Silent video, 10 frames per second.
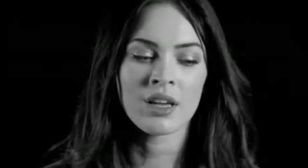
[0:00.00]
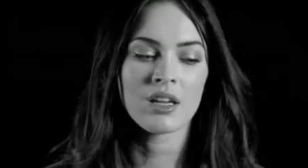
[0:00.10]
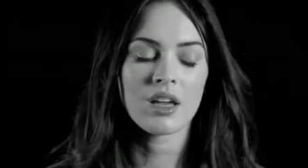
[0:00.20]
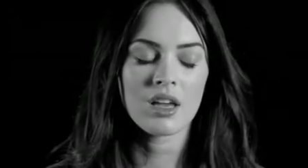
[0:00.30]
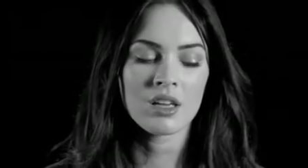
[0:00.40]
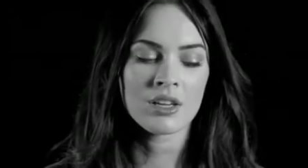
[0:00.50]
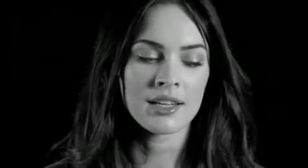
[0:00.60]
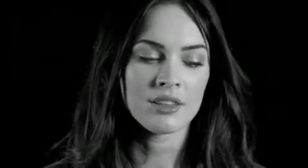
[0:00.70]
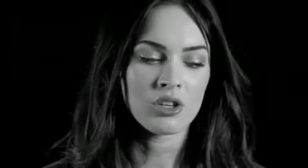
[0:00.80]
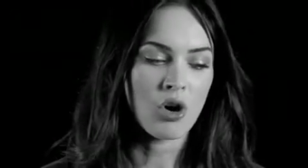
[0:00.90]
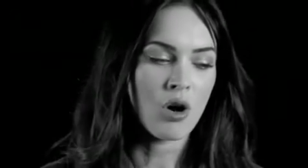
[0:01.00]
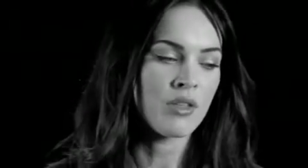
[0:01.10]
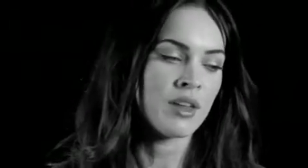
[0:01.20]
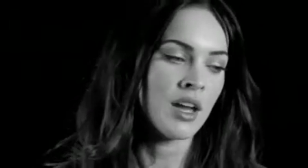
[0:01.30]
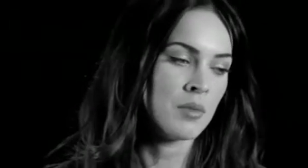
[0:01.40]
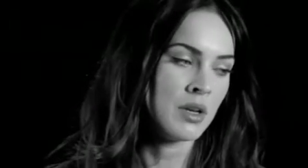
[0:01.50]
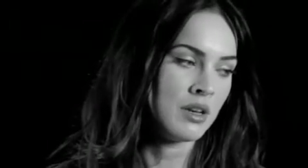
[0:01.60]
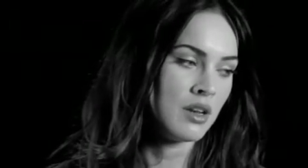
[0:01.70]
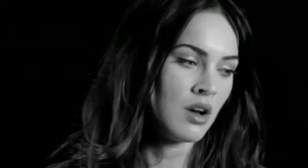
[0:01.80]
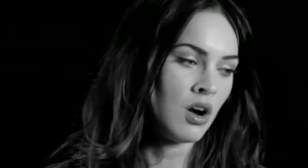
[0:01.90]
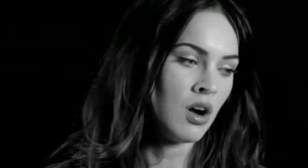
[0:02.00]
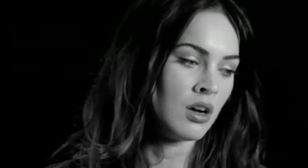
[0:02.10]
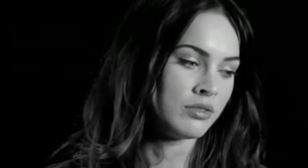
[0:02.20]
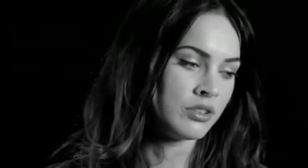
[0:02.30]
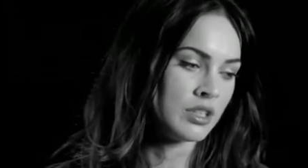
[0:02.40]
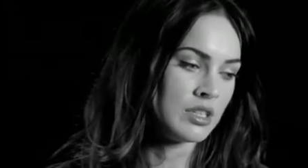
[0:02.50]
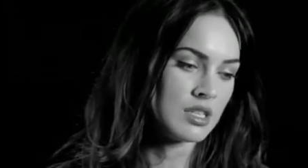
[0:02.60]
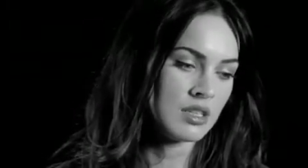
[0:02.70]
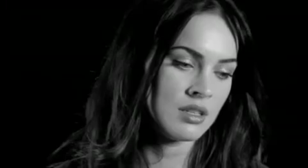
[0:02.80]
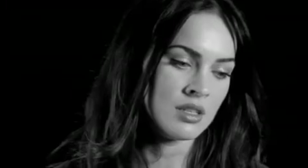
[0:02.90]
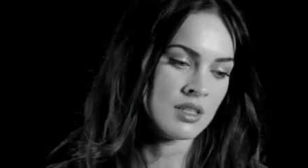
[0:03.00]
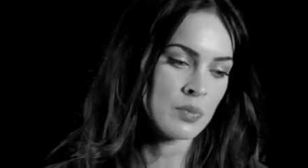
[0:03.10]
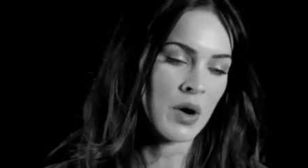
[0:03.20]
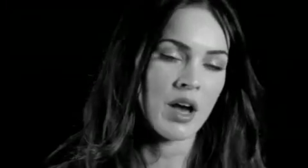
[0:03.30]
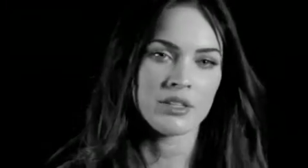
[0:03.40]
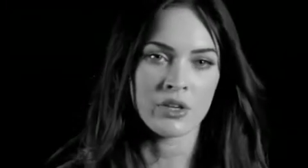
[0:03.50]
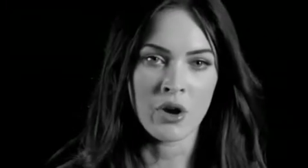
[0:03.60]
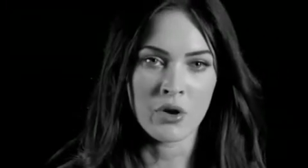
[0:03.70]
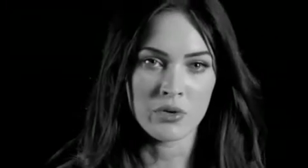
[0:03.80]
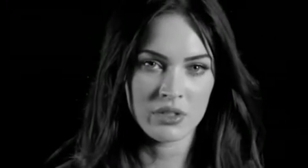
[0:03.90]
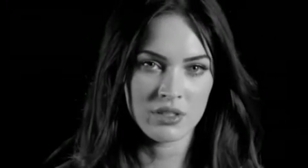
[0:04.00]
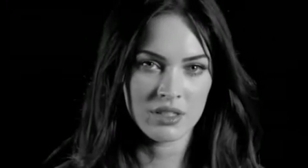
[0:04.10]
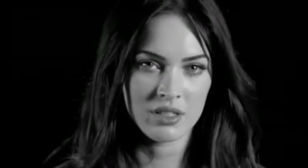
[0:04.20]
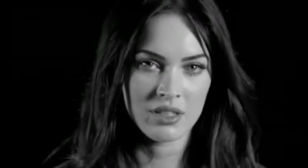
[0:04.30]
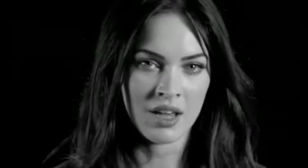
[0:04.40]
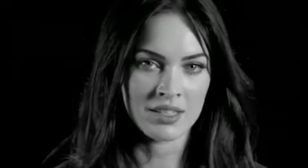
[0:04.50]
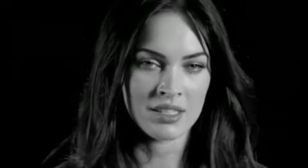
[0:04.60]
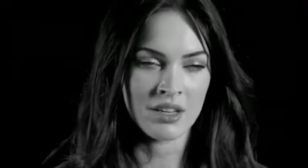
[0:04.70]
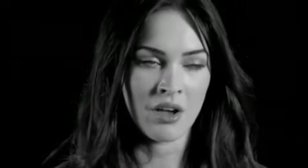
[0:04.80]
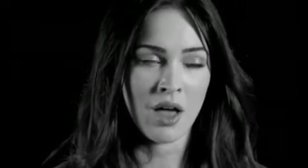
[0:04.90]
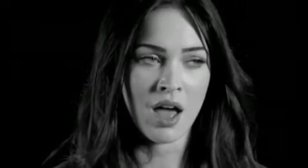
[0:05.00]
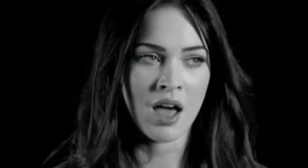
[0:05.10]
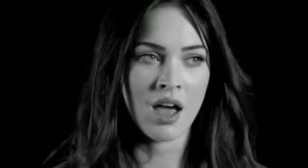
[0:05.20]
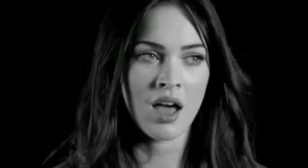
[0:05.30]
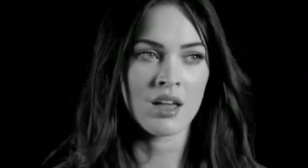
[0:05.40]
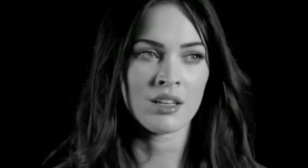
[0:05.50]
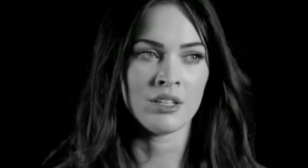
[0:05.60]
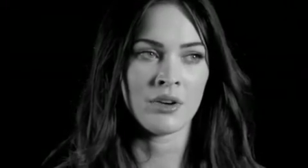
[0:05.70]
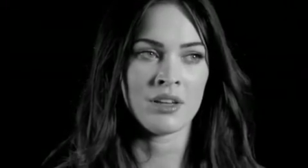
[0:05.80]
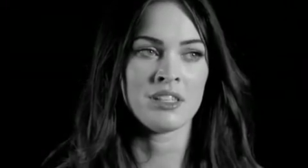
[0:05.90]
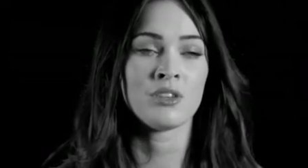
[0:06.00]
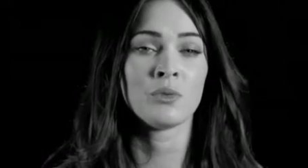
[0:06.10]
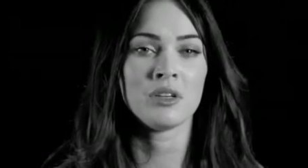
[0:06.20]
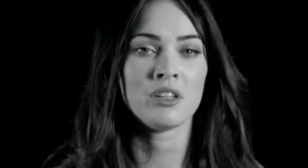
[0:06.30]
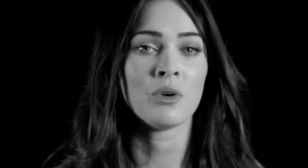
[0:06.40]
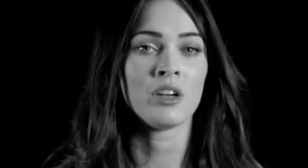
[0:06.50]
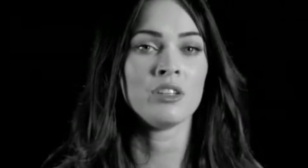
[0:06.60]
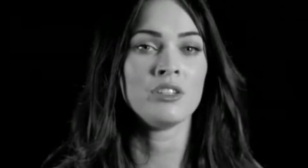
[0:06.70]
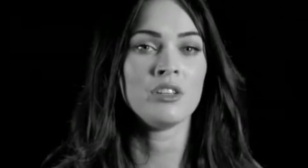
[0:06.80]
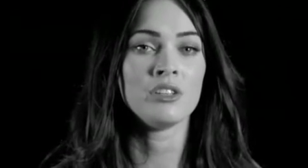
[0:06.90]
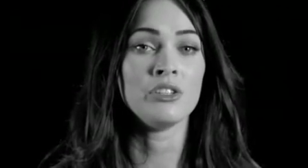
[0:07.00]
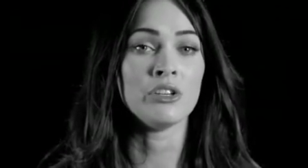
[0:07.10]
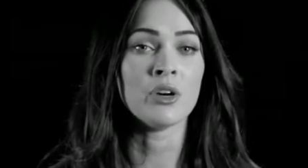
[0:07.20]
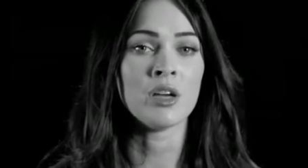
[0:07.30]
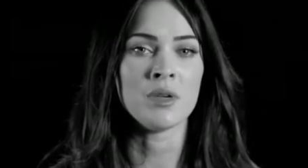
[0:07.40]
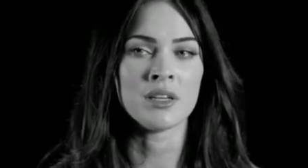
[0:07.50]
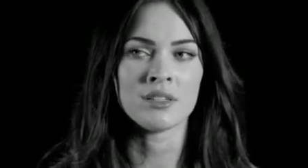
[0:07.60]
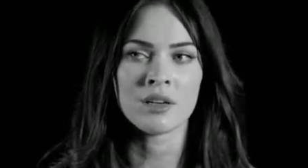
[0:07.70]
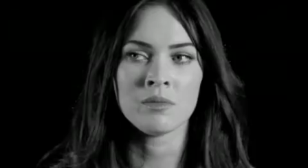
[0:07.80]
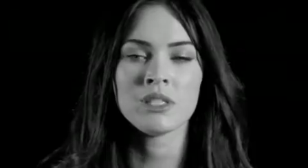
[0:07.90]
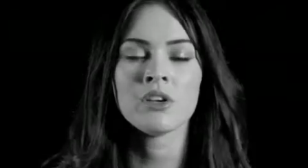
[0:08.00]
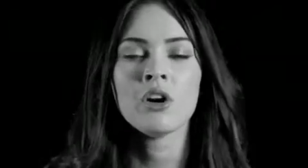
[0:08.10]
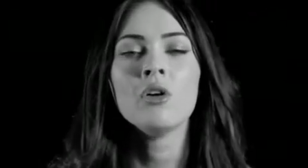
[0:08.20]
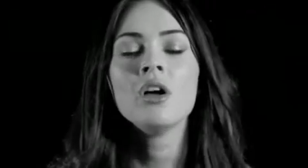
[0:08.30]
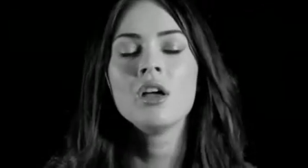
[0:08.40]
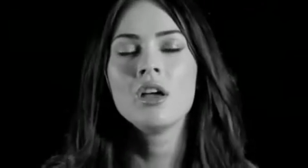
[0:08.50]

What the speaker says: I got the call that I'd been offered this spot to host SNL, I didn't really want to do it because I'm so